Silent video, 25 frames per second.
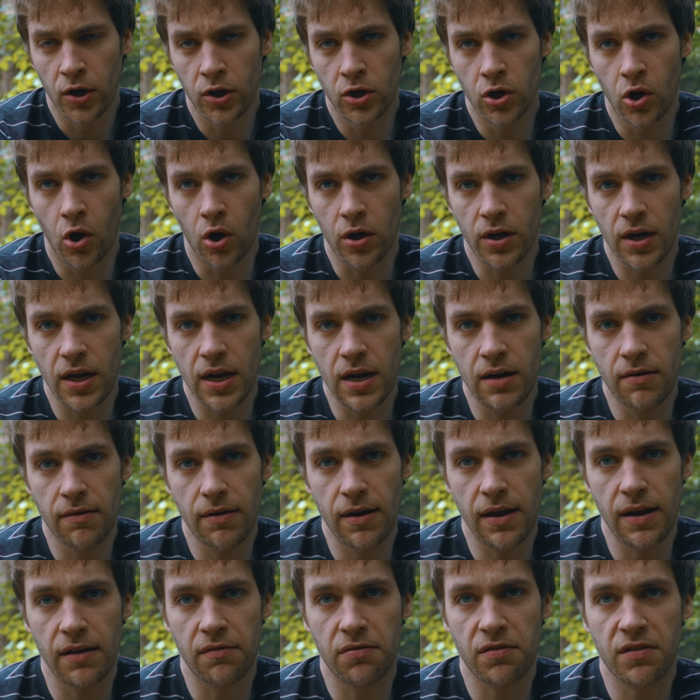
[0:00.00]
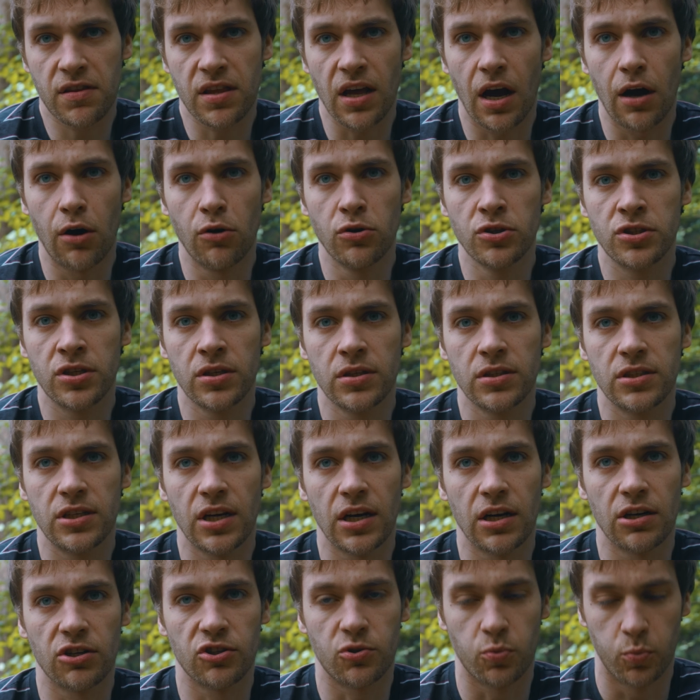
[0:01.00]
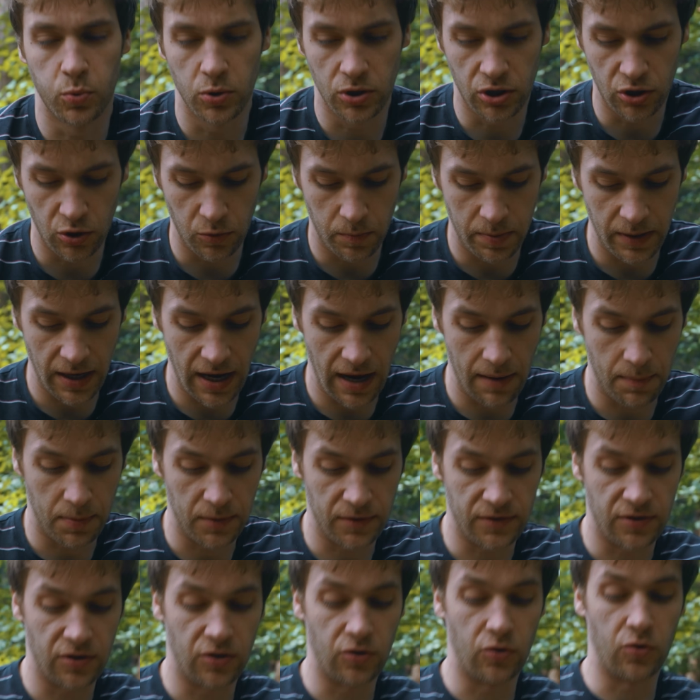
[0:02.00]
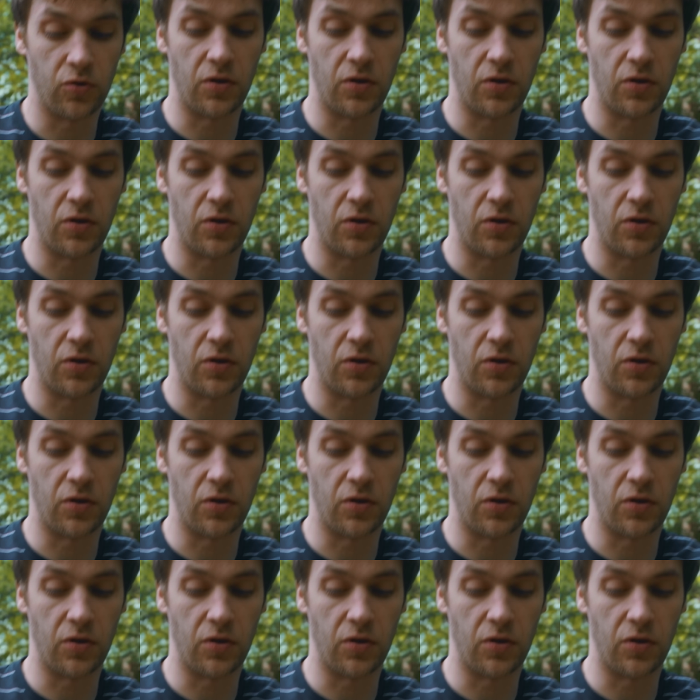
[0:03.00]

Not in 1,000 years would you be able to do